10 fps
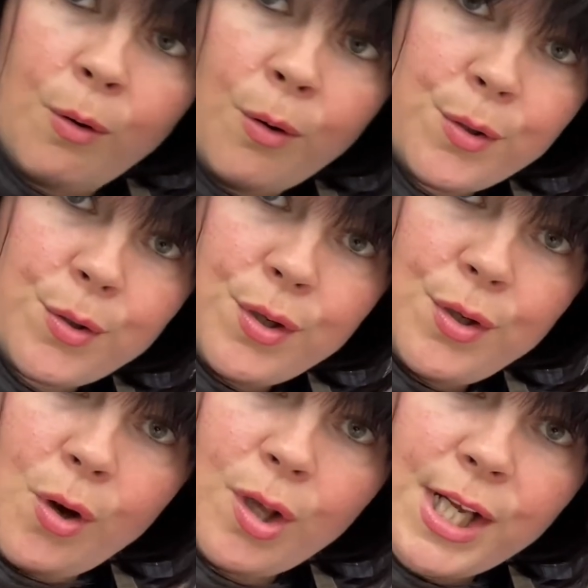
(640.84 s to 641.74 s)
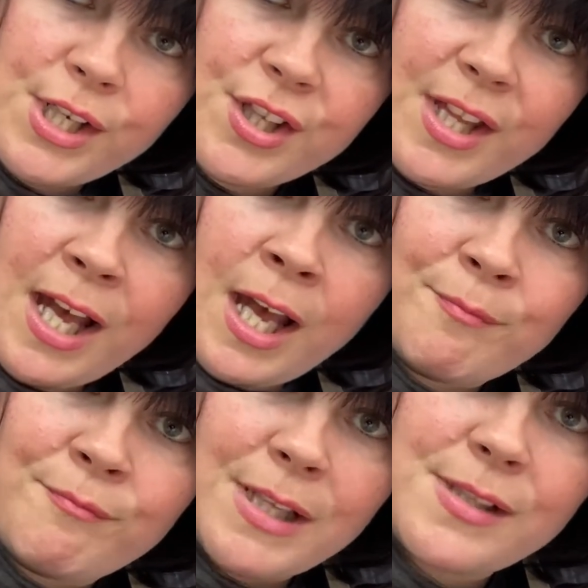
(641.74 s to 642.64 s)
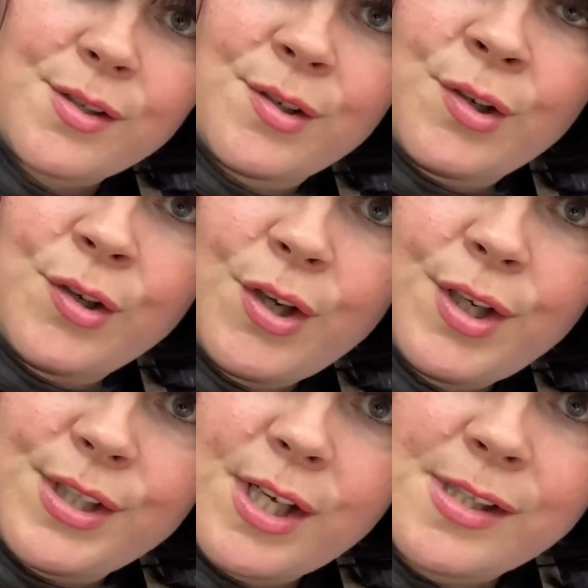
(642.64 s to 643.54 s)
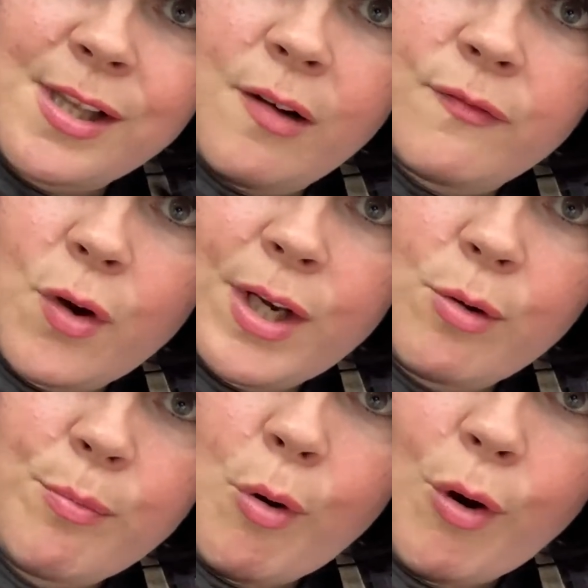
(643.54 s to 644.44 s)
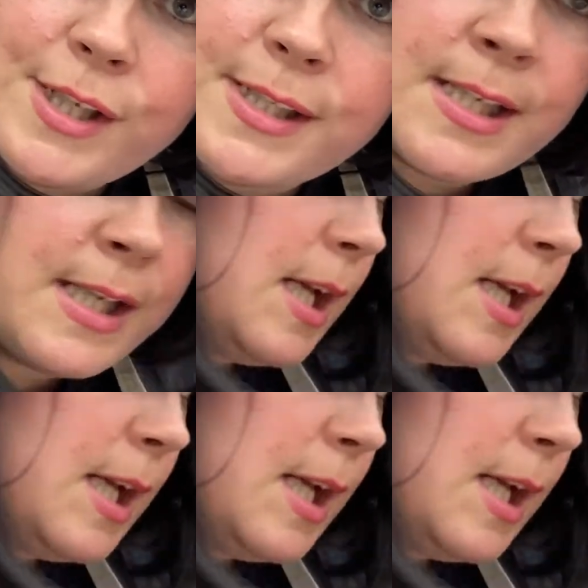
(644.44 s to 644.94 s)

on good knowledge that Mrs. Newton does love Oreo pots.